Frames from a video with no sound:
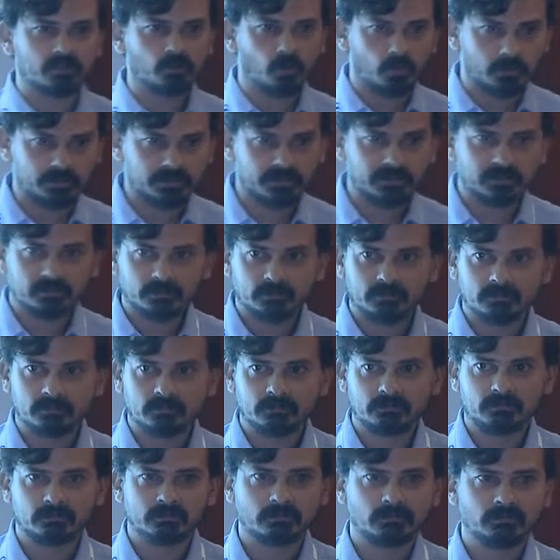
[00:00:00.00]
source,
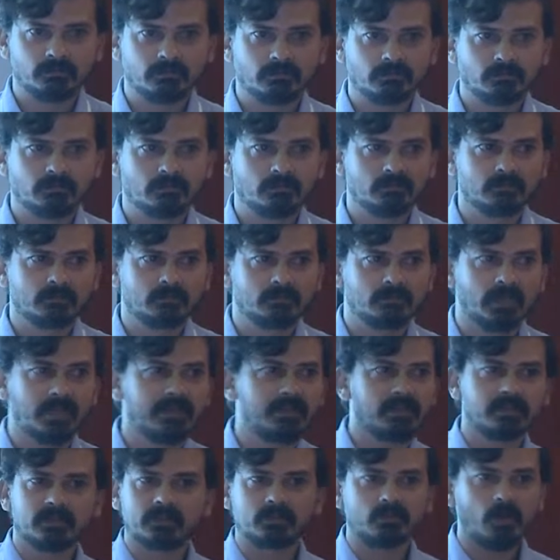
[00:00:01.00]

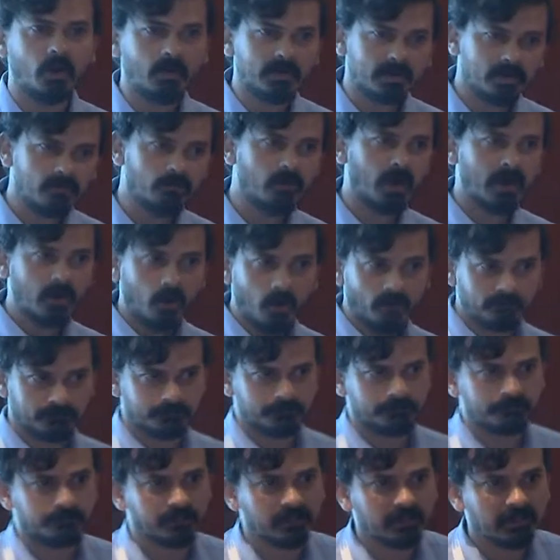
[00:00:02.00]
right? It is not a
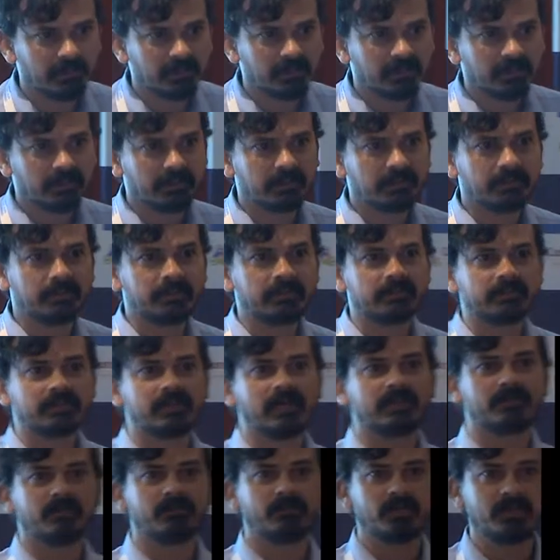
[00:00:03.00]
one-off uh,
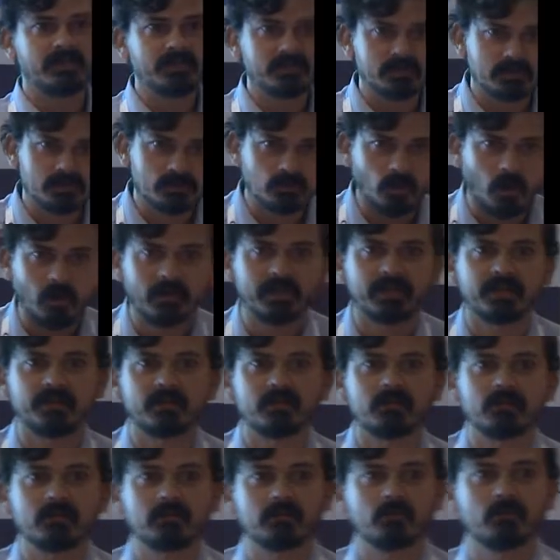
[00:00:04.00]
activity, it is not,
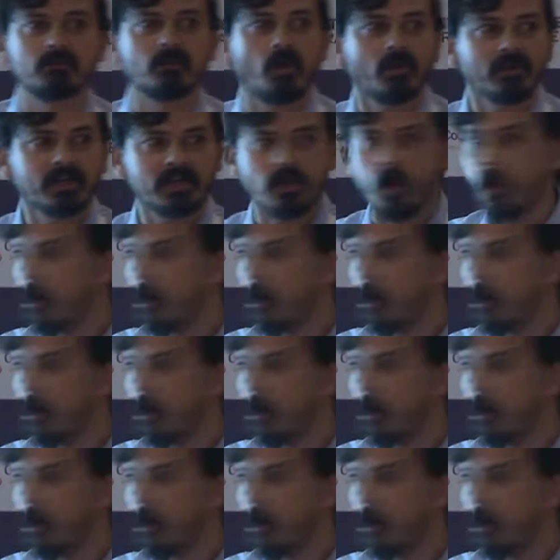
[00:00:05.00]
a, not an